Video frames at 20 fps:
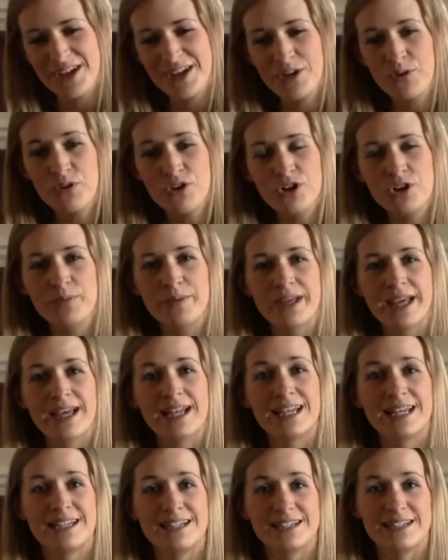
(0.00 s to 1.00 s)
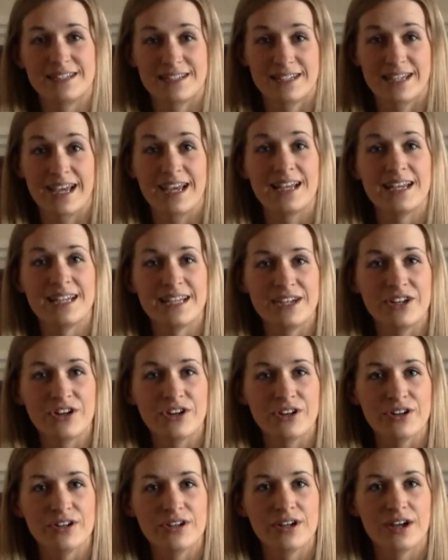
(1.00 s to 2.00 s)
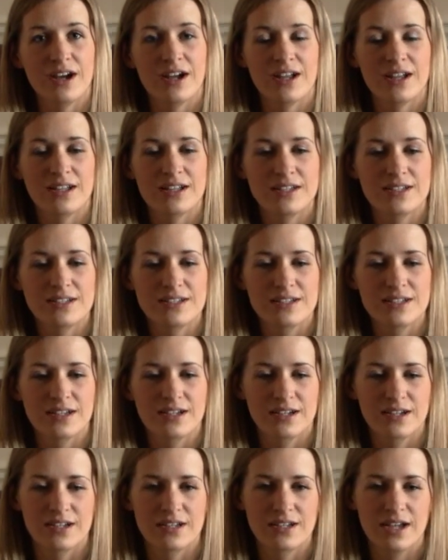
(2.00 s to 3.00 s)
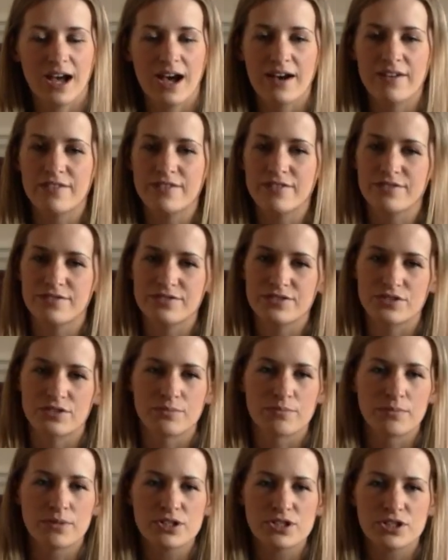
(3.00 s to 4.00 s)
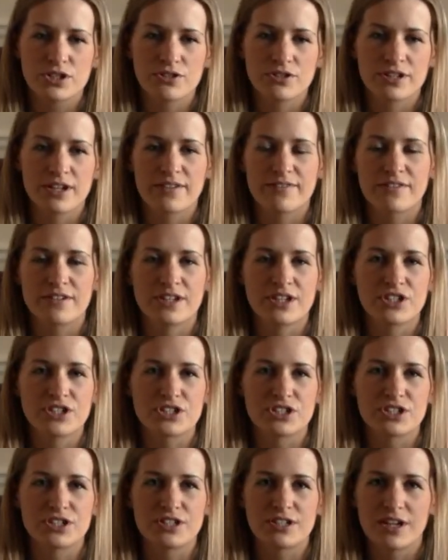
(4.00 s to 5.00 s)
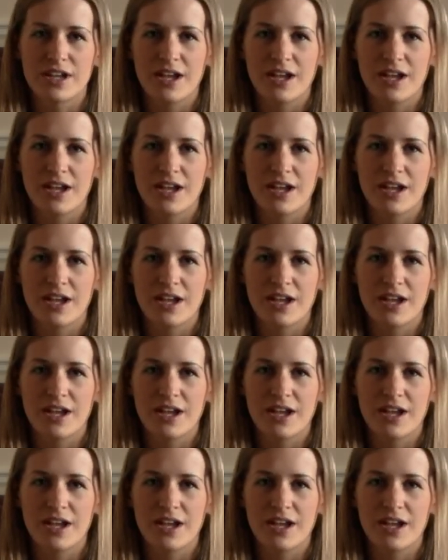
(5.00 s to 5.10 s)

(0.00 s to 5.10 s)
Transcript: in order to get leaner and have sort of muscular definition.